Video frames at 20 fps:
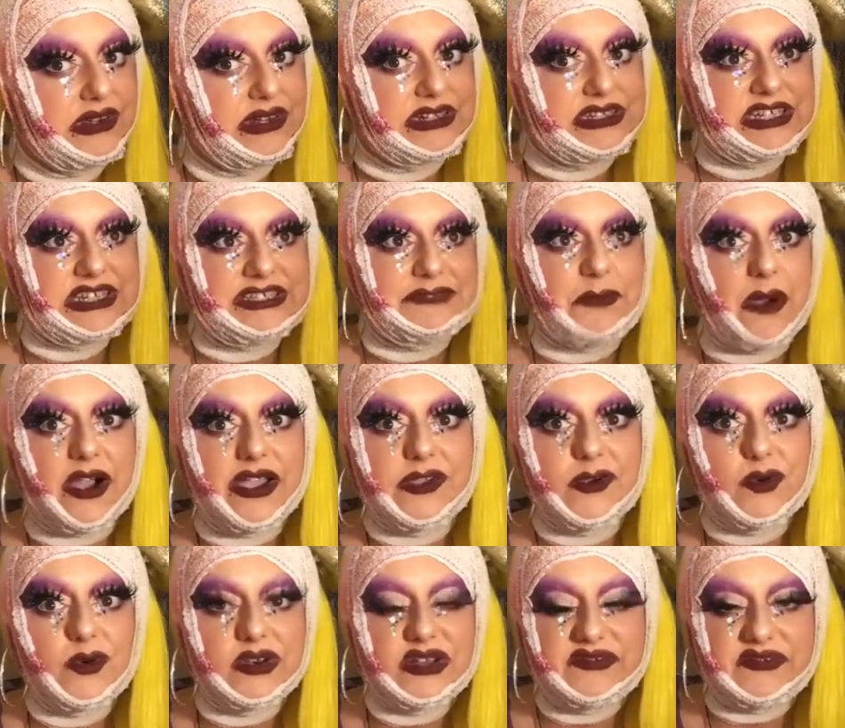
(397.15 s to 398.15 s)
despite
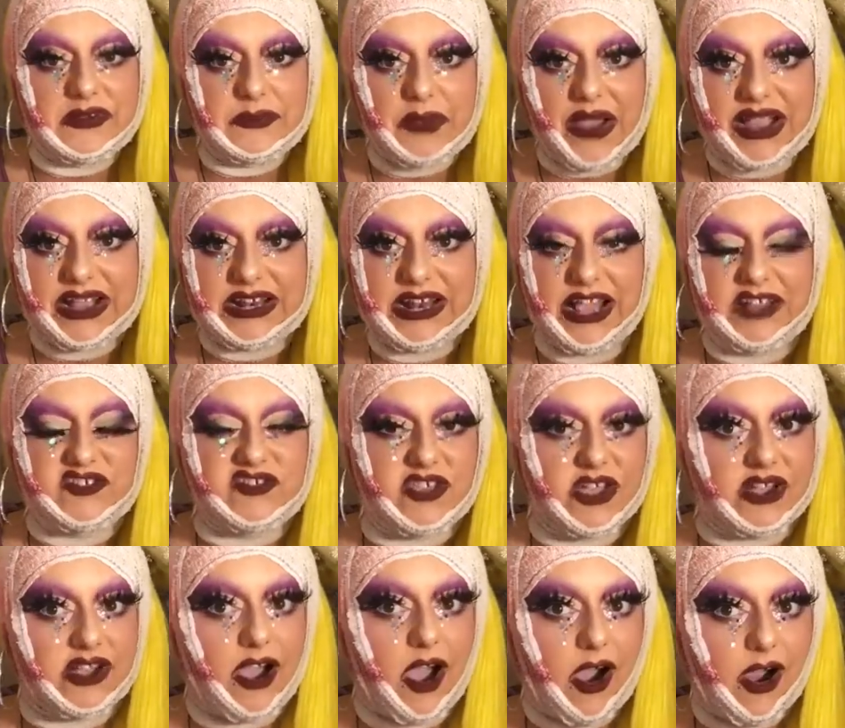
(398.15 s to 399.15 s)
all of the backlash
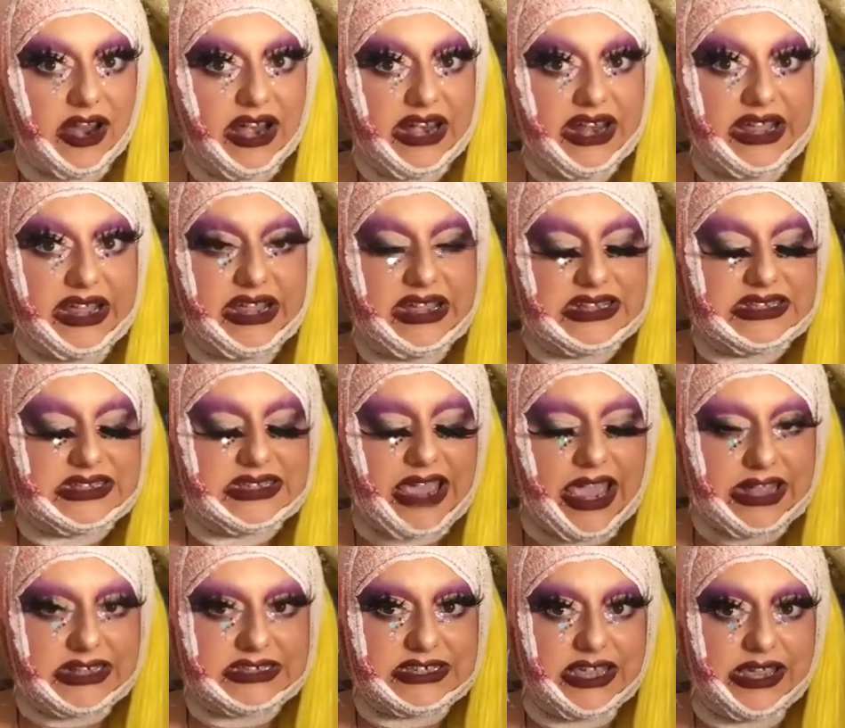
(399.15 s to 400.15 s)
that Kylie is
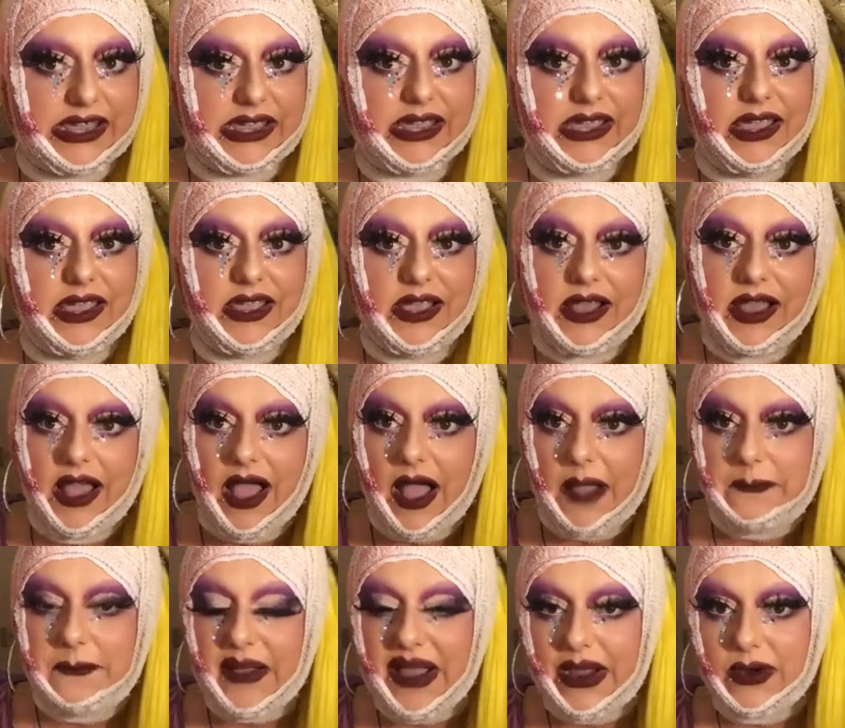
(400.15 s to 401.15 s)
getting
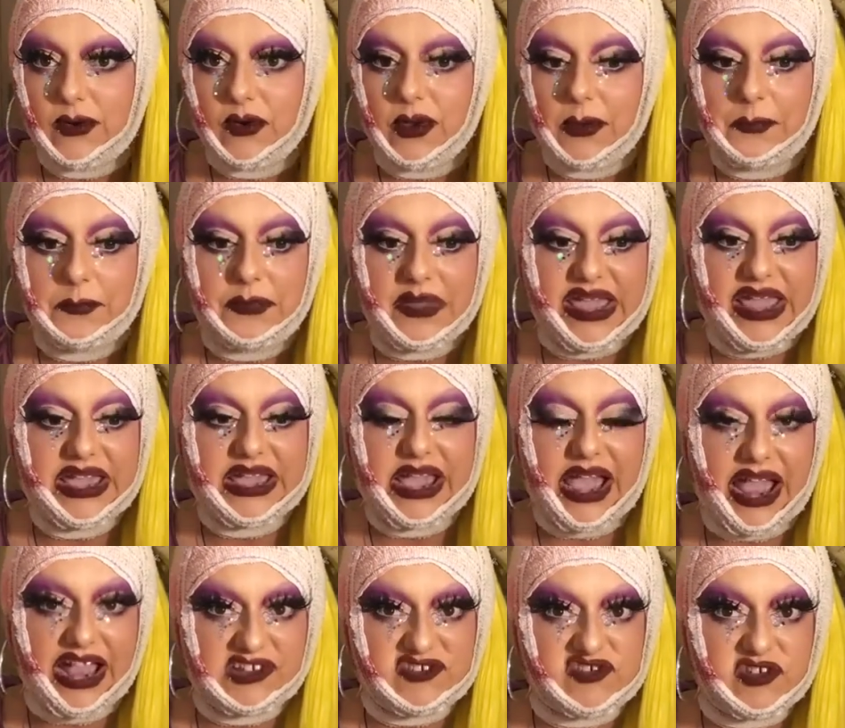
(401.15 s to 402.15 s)
about being at
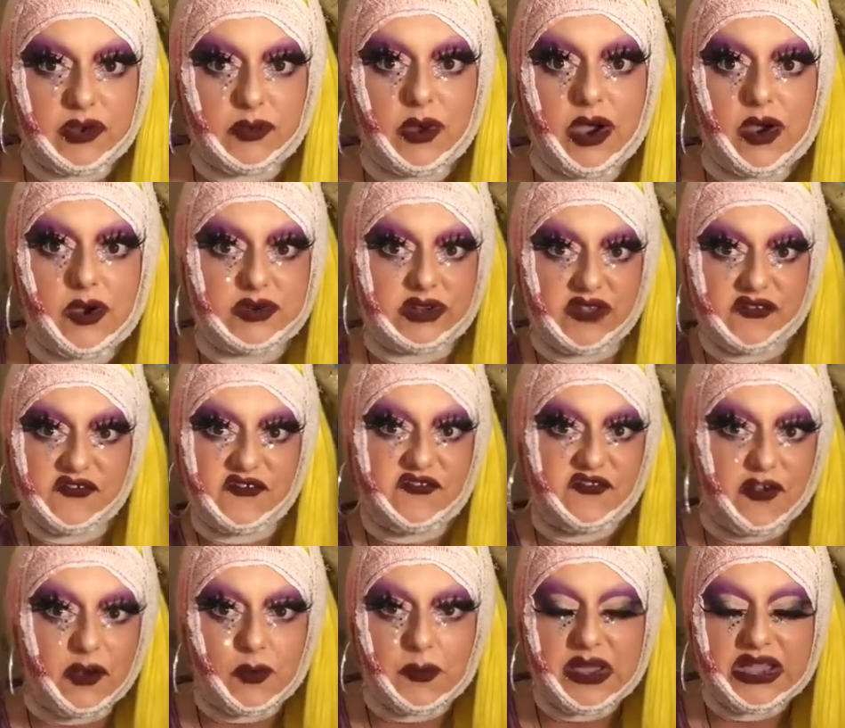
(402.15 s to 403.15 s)
Astroworld and
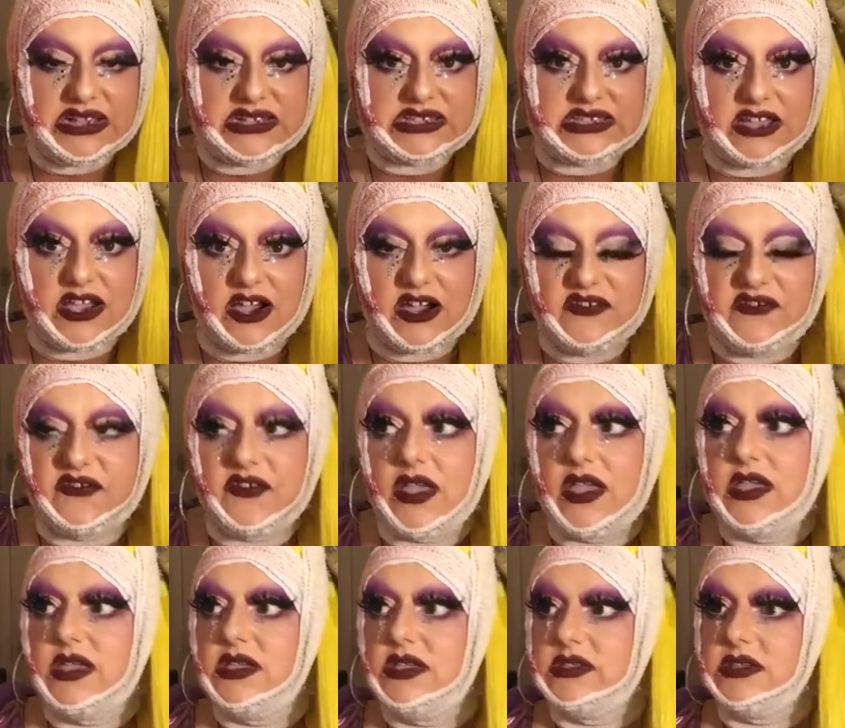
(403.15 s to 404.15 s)
filming stuff,
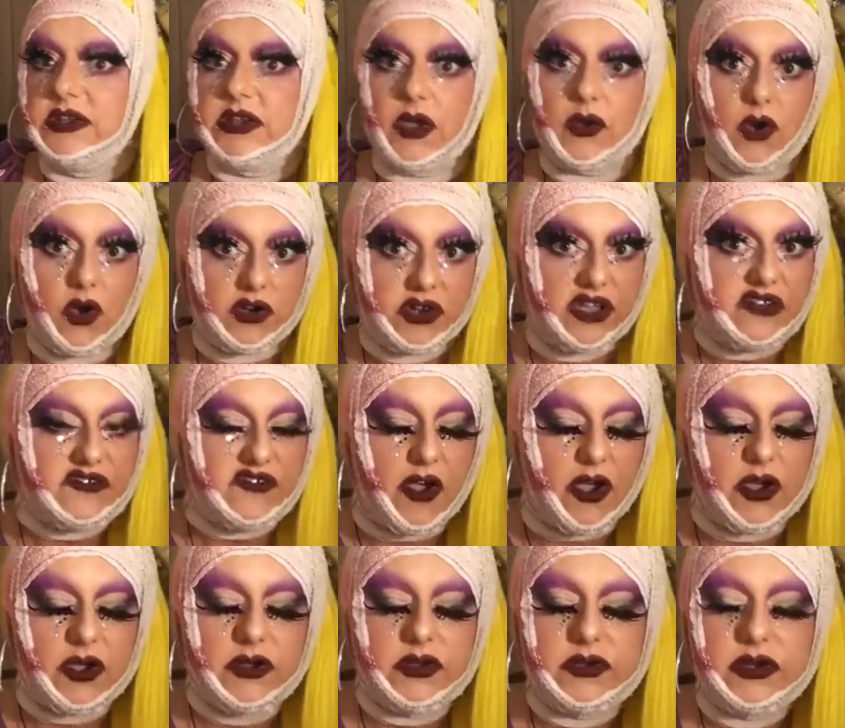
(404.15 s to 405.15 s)
you know, on her
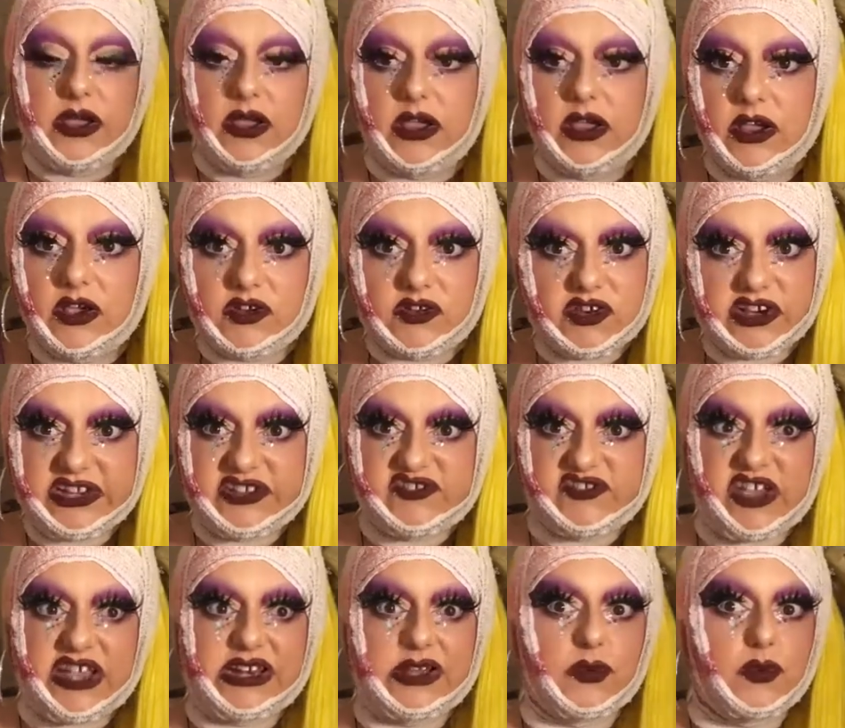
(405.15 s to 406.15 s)
phone, Kris
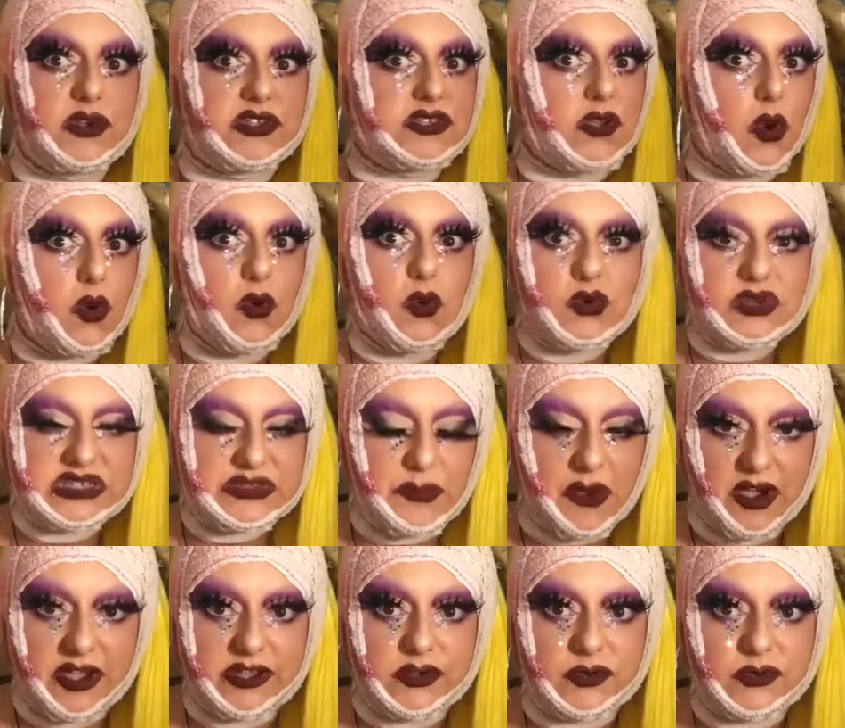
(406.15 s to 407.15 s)
Jenner was all
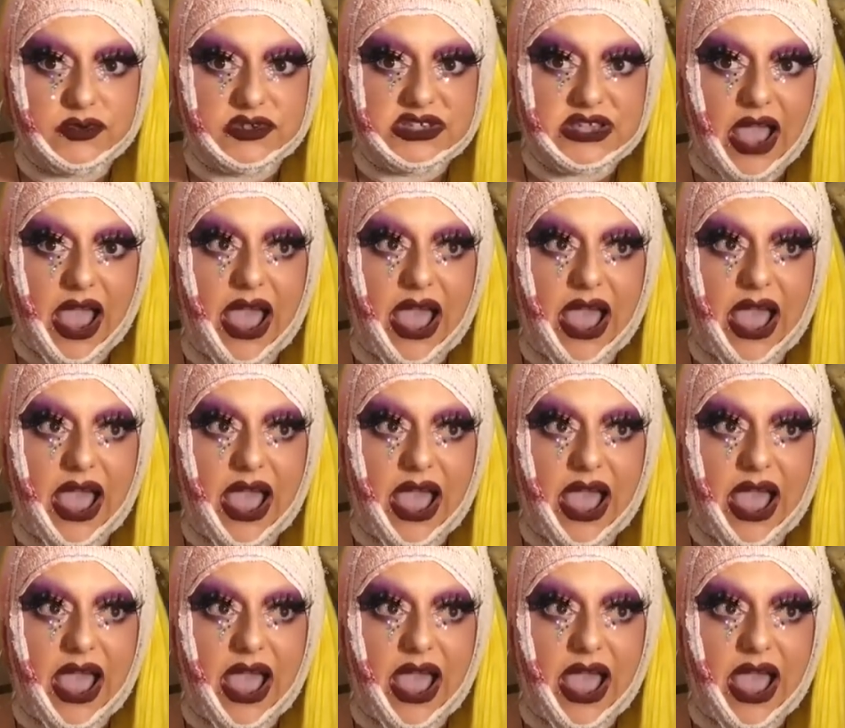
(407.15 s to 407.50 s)
smiles.